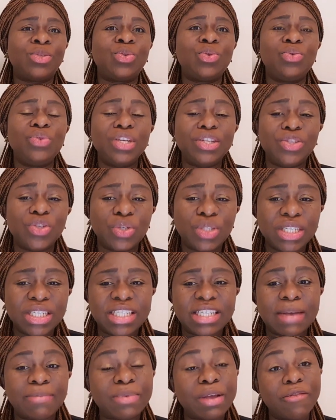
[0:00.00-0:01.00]
story in
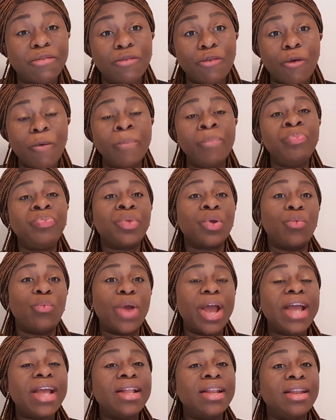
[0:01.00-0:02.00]
Judges chapter 4,
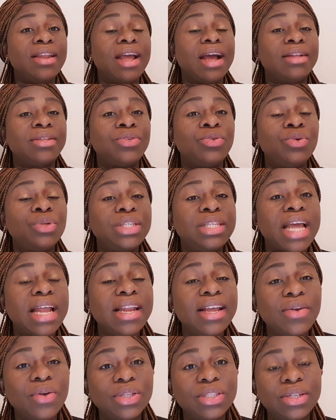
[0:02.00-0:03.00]
where they are
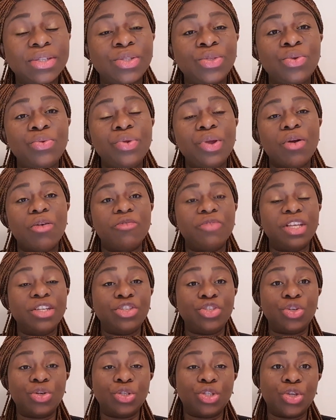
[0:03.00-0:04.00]
telling us the story of
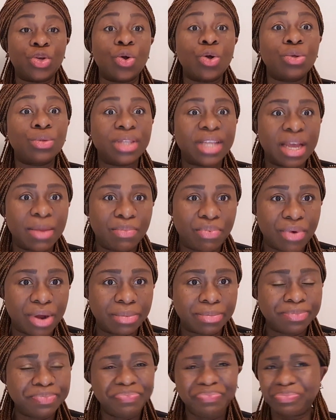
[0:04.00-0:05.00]
the judge called
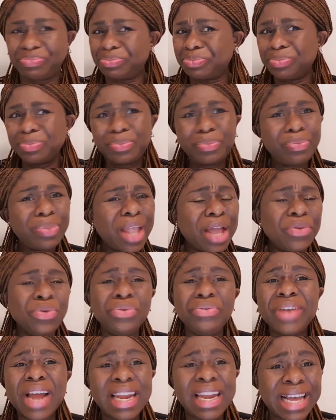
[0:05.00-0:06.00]
Deborah.
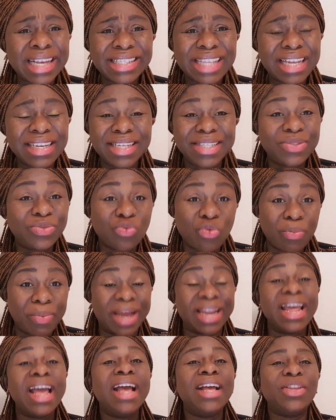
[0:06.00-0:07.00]
You realize that this
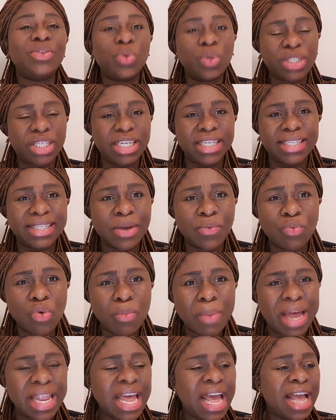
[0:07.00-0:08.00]
woman, though she's a
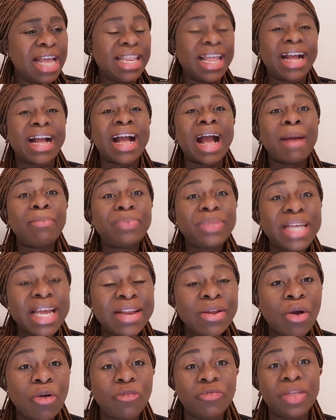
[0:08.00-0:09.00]
woman, the
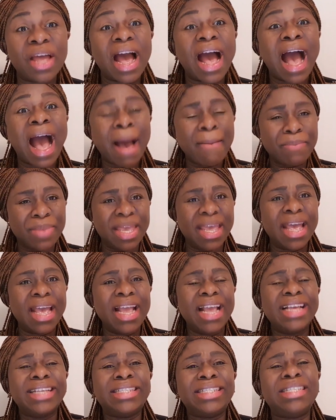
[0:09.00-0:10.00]
captain of the army
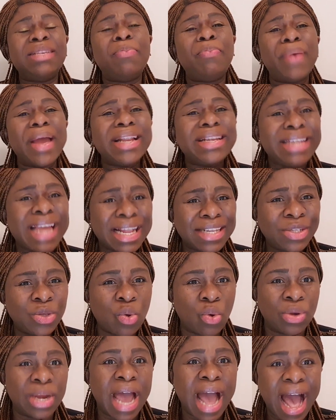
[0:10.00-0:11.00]
is dependent
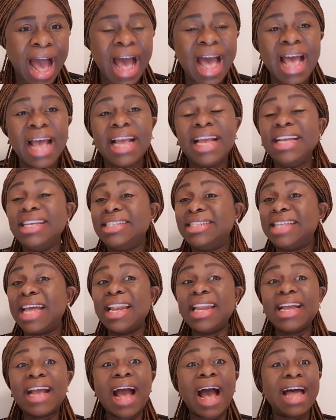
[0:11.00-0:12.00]
on her. He's
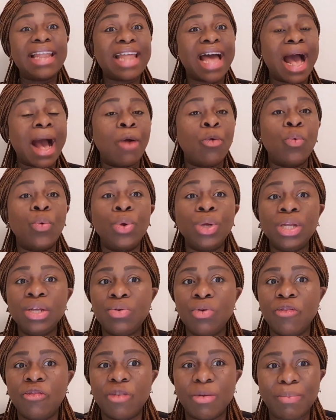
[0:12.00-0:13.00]
telling her that I will only
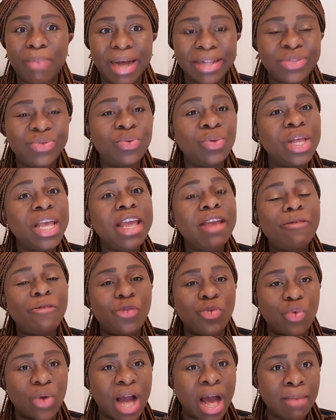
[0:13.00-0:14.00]
go for battle
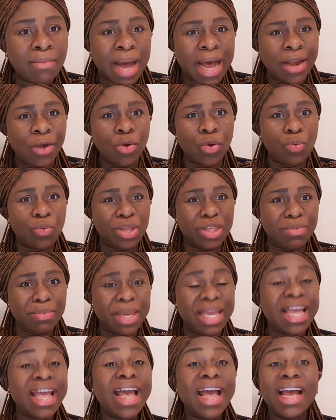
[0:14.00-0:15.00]
if you come along with
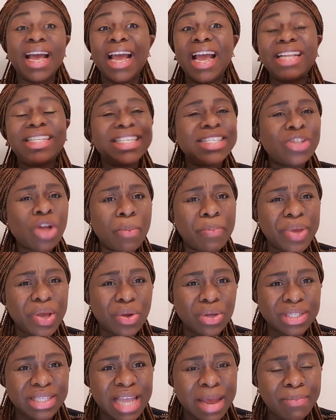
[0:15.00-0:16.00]
me. It is not
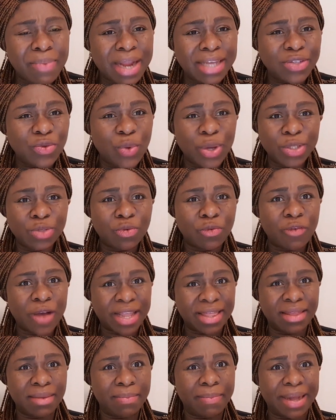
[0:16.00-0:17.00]
because Deborah is going to
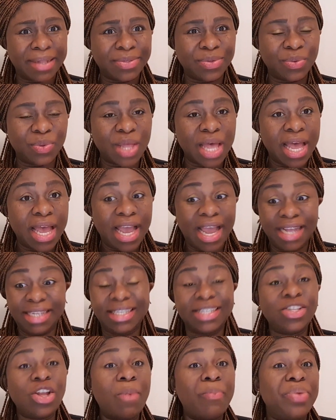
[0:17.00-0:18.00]
fight the battle.
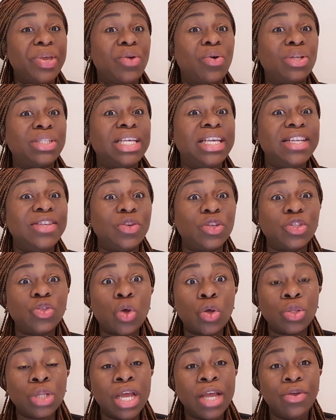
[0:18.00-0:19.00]
It is not because he does
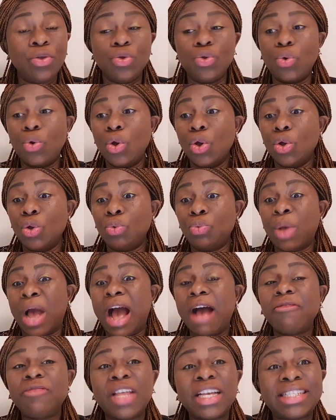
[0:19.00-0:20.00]
not, you know,
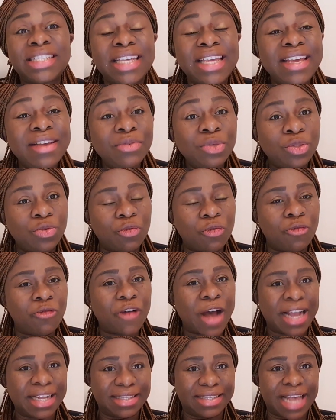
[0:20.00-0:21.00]
have the skills to
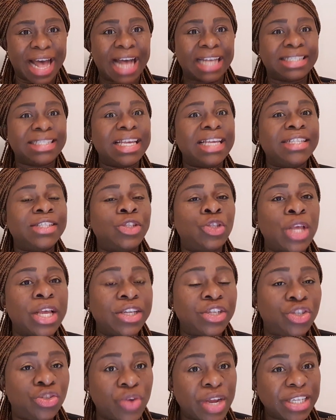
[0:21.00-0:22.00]
fight as a,
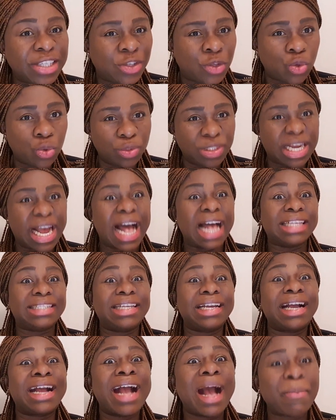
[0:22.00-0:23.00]
a trained soldier, as
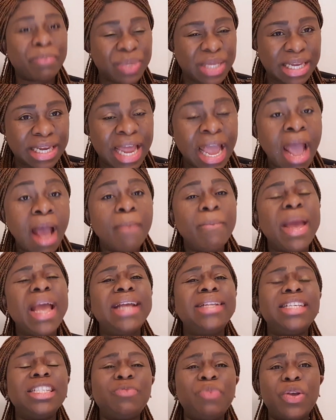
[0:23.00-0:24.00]
the captain. But
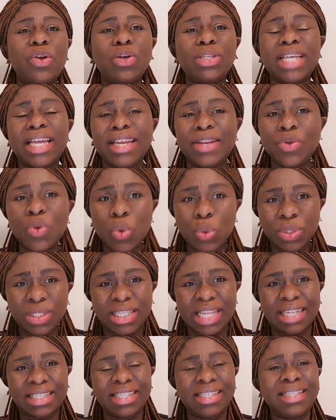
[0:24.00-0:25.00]
it is because he
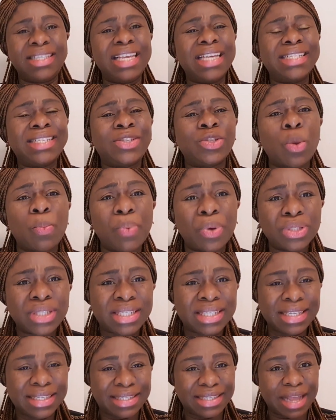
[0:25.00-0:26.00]
knows that this
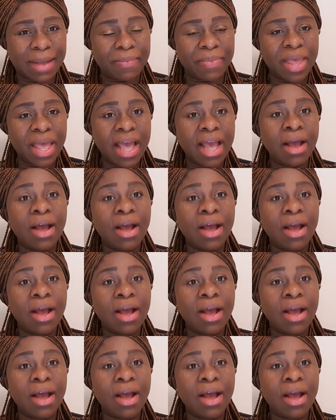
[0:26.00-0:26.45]
support system